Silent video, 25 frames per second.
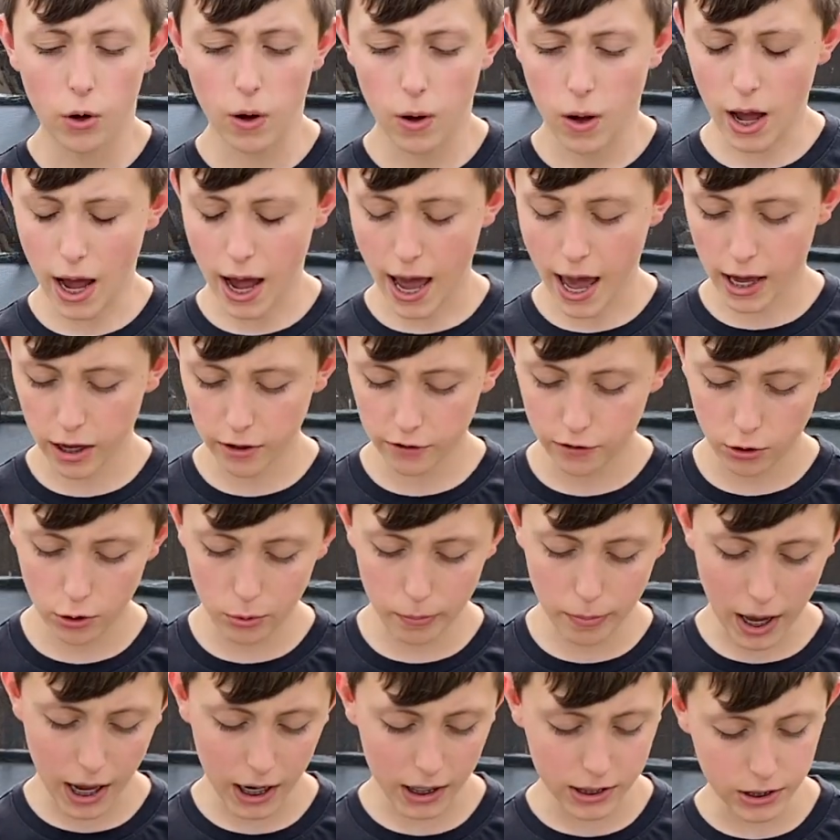I had 2
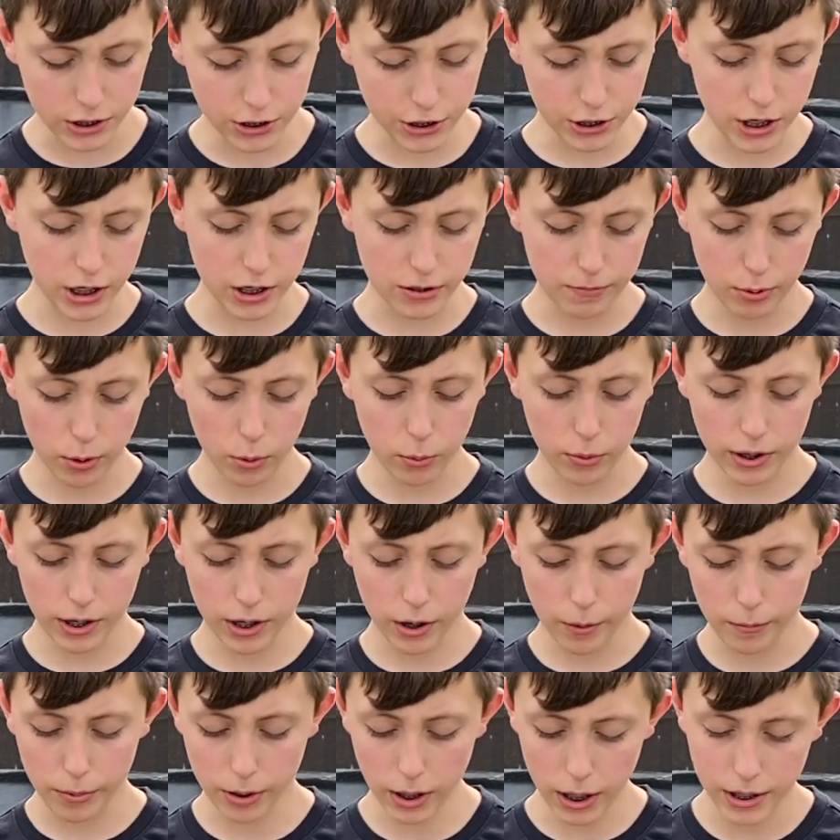bags of cheese, but we
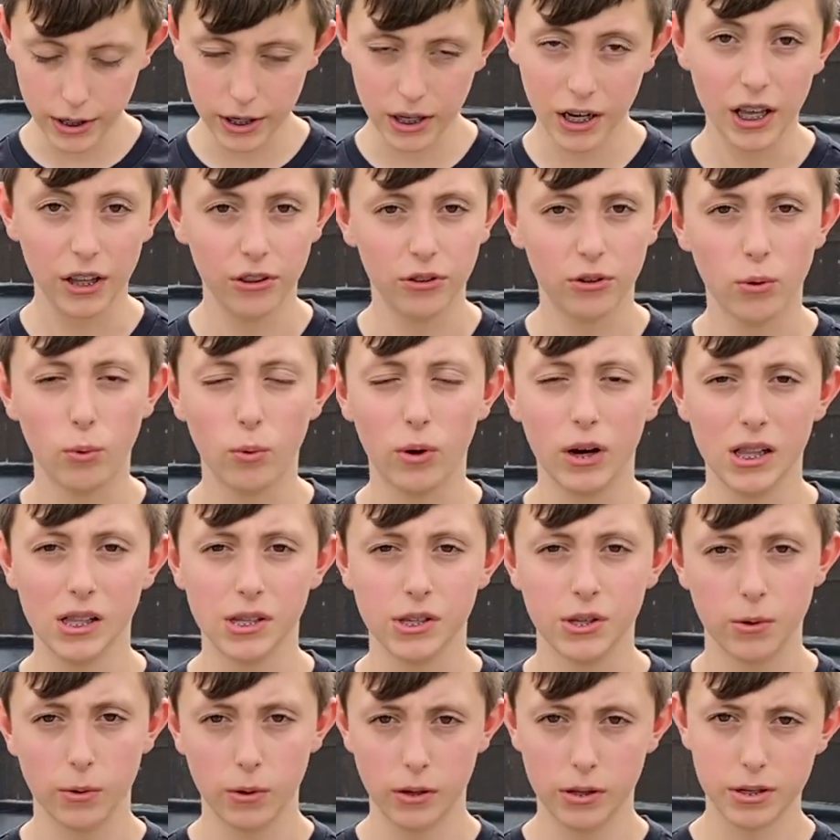combined it into one,
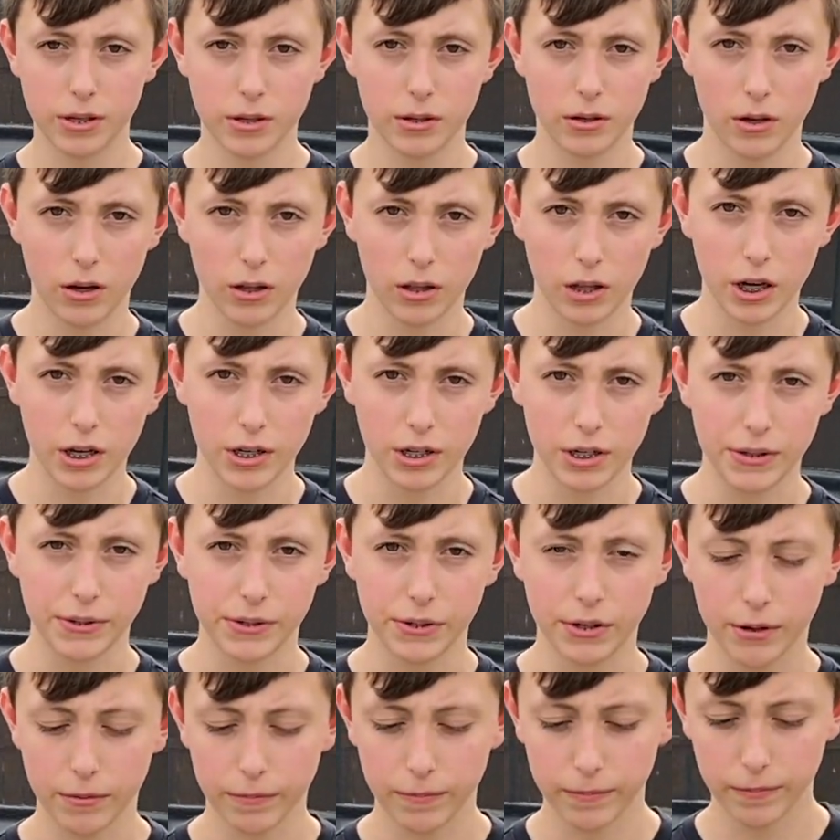so it's a lot easier.